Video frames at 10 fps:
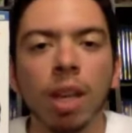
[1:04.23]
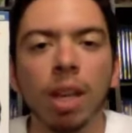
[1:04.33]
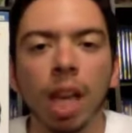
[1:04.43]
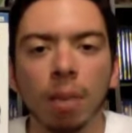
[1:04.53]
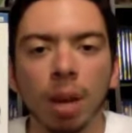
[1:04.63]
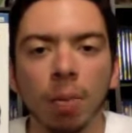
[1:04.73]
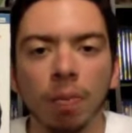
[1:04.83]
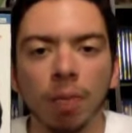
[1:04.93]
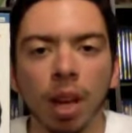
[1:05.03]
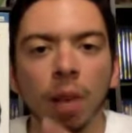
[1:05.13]
came out,
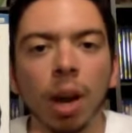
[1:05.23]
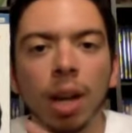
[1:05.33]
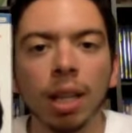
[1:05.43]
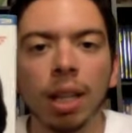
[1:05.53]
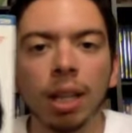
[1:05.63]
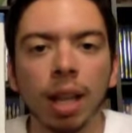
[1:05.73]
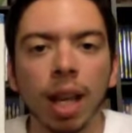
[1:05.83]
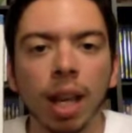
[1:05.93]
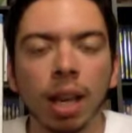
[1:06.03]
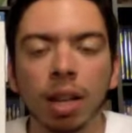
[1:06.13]
and I wanted to get
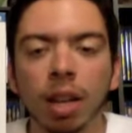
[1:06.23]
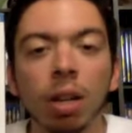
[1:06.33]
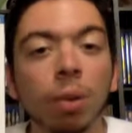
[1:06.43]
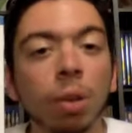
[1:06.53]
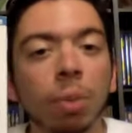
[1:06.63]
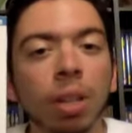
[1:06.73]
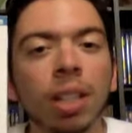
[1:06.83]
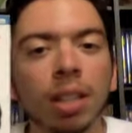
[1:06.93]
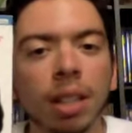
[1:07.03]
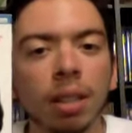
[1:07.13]
that, because I heard it was pretty
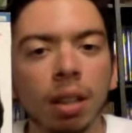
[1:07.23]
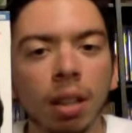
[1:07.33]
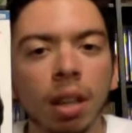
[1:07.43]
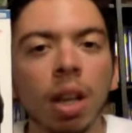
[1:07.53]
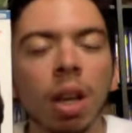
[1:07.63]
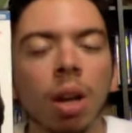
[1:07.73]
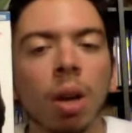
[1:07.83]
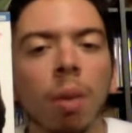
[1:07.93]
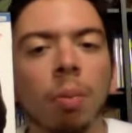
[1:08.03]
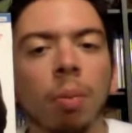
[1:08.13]
decent.
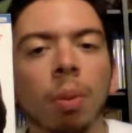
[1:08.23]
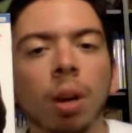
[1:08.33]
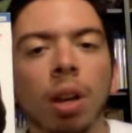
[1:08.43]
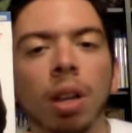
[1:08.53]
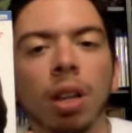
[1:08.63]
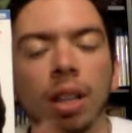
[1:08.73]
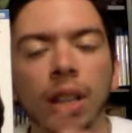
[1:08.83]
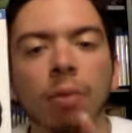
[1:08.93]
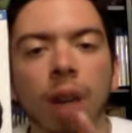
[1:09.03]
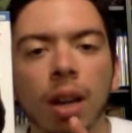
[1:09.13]
But
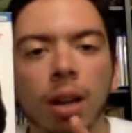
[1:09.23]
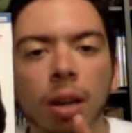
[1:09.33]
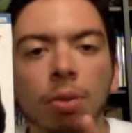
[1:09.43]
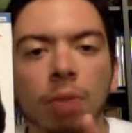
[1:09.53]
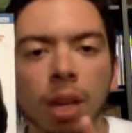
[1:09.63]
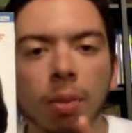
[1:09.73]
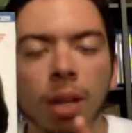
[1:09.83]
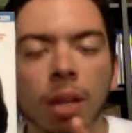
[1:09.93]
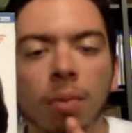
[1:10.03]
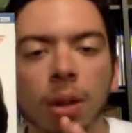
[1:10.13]
I heard it was
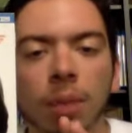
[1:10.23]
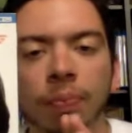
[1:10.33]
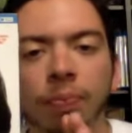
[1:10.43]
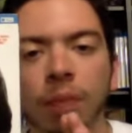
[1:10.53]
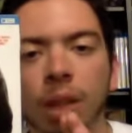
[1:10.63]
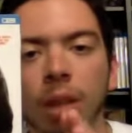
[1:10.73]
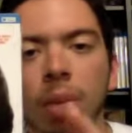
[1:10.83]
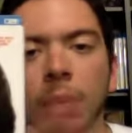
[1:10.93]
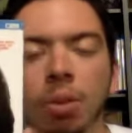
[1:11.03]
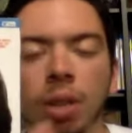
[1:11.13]
recommended, but
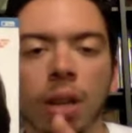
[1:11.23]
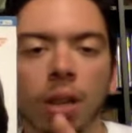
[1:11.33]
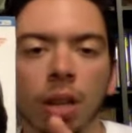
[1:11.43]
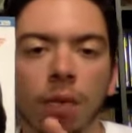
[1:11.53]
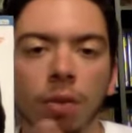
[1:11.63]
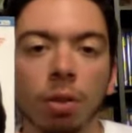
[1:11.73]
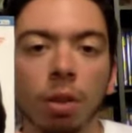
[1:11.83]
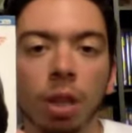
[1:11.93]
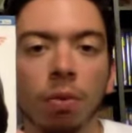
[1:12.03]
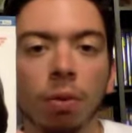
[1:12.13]
people said, if you're
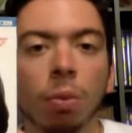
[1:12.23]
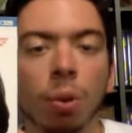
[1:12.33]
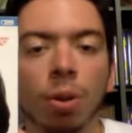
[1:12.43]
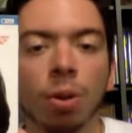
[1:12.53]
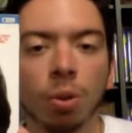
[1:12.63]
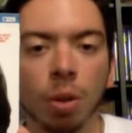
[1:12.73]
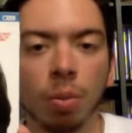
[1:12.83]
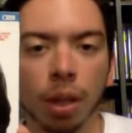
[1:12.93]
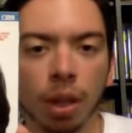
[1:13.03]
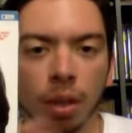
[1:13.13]
looking for more
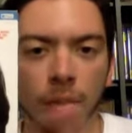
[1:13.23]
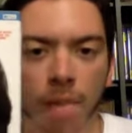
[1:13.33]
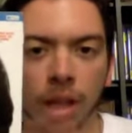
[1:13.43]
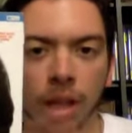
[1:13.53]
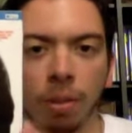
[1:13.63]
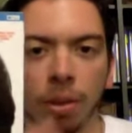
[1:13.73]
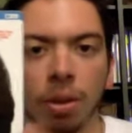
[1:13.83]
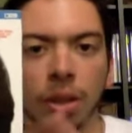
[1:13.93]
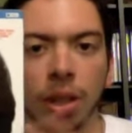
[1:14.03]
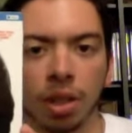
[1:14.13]
swordplay, pick up
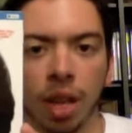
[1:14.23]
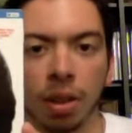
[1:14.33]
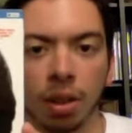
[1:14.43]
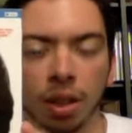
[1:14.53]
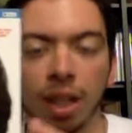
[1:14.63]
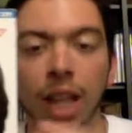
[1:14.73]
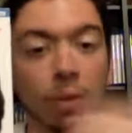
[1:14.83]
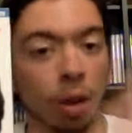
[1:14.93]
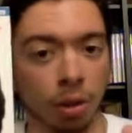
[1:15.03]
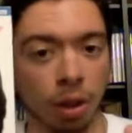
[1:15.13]
13 Assassins, and that's
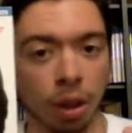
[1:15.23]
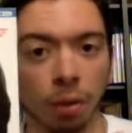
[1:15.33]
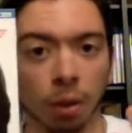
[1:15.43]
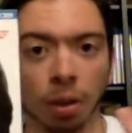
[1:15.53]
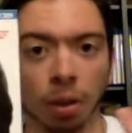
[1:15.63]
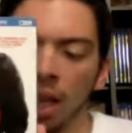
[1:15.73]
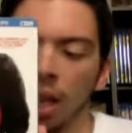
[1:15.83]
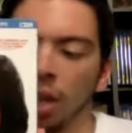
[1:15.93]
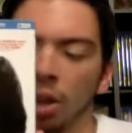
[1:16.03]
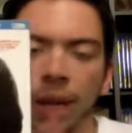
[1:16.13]
what I was looking for.
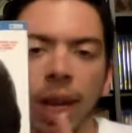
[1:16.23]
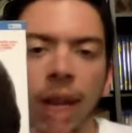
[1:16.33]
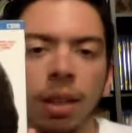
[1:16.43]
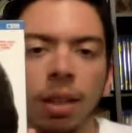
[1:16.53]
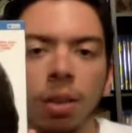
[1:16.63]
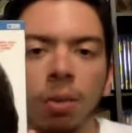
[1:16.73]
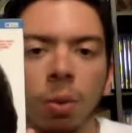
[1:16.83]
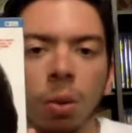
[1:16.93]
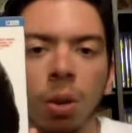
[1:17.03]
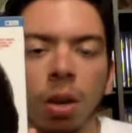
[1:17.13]
So I got this
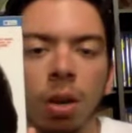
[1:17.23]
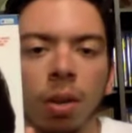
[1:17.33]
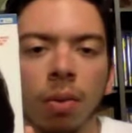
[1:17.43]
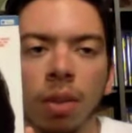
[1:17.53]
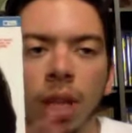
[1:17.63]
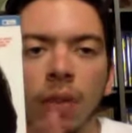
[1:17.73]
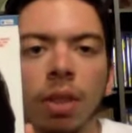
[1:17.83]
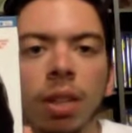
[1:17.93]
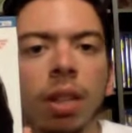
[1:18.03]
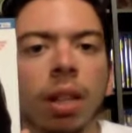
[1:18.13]
for
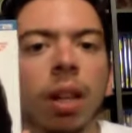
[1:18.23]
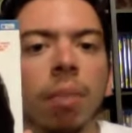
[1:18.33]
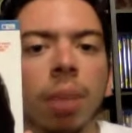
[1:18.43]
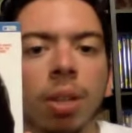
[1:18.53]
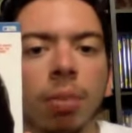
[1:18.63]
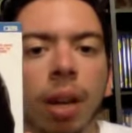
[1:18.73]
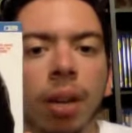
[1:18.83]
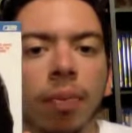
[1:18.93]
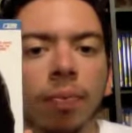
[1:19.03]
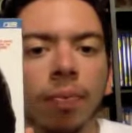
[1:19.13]
$17.99 at Best Buy.
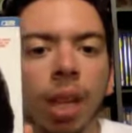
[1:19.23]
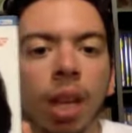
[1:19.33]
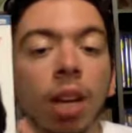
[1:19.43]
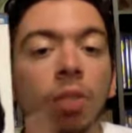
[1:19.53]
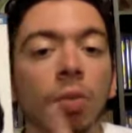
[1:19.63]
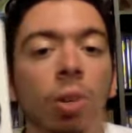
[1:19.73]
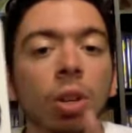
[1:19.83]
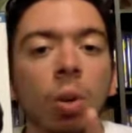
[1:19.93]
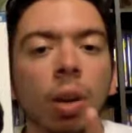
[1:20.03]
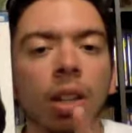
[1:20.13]
And real
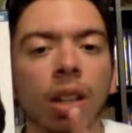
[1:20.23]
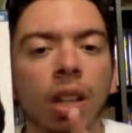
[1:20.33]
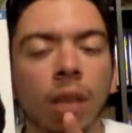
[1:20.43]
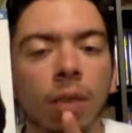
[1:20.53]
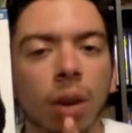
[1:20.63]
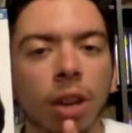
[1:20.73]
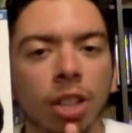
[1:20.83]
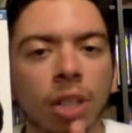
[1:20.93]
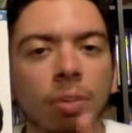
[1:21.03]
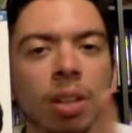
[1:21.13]
quick, if you want it
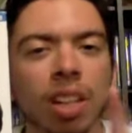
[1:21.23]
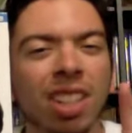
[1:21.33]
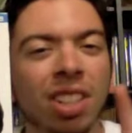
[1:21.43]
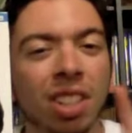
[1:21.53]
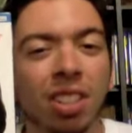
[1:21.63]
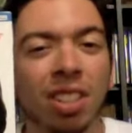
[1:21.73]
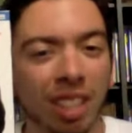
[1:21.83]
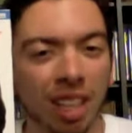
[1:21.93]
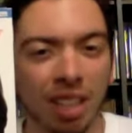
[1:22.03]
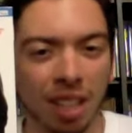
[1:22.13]
cheaper, it is
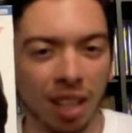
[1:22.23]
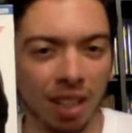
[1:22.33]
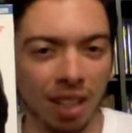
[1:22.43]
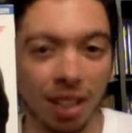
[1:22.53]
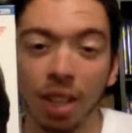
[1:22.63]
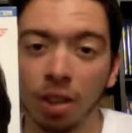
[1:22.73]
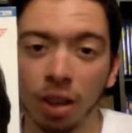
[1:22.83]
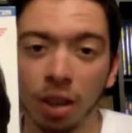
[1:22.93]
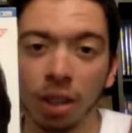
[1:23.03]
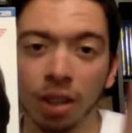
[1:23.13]
$16.99 at
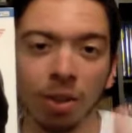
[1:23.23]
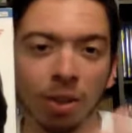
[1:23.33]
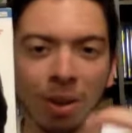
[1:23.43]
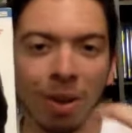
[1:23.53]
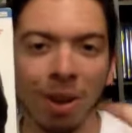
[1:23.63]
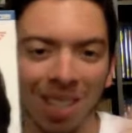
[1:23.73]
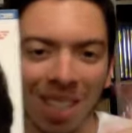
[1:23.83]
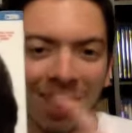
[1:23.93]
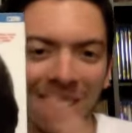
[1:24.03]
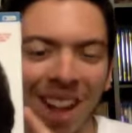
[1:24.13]
Target, so if you want to
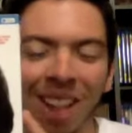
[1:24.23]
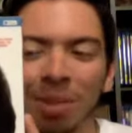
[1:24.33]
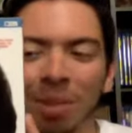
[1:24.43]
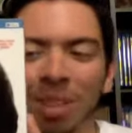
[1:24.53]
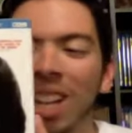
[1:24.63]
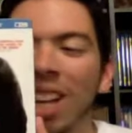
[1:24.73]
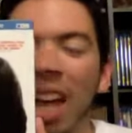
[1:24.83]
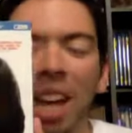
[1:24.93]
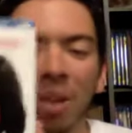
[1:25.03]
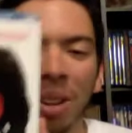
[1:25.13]
save a dollar. But
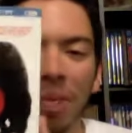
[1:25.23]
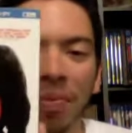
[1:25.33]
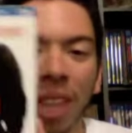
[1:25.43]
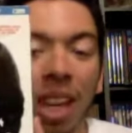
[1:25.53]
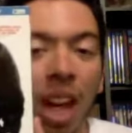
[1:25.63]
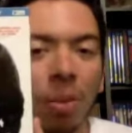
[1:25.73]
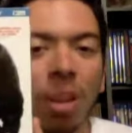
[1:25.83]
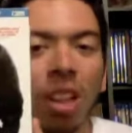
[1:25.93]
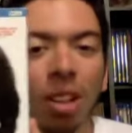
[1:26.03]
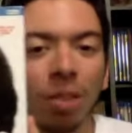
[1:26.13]
anyway, yeah, I'm
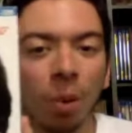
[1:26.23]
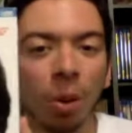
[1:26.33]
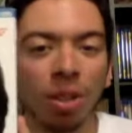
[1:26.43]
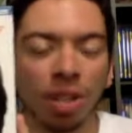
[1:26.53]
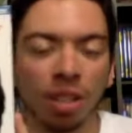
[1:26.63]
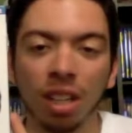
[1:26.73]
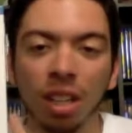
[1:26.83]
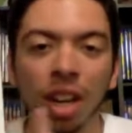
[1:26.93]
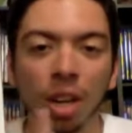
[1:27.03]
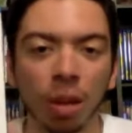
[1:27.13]
really looking forward to this. I've seen a
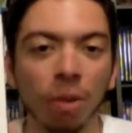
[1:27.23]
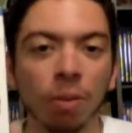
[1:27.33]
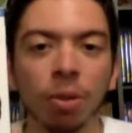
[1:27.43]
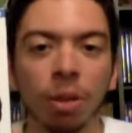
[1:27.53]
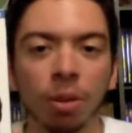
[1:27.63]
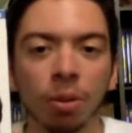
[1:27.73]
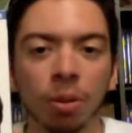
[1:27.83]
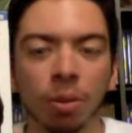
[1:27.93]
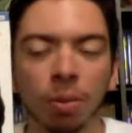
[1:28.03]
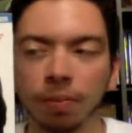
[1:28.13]
lot of great reviews on YouTube,